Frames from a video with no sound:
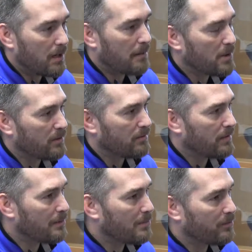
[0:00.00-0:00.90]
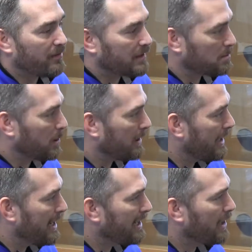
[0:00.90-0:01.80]
I'm on Facebook,
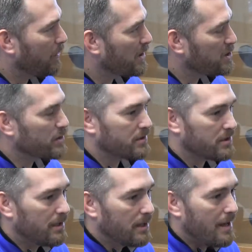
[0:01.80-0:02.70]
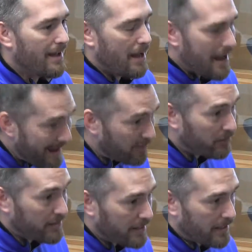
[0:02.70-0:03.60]
and I get questions
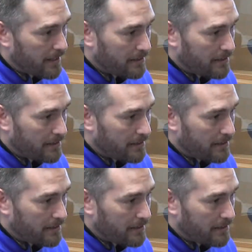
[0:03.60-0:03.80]
every day.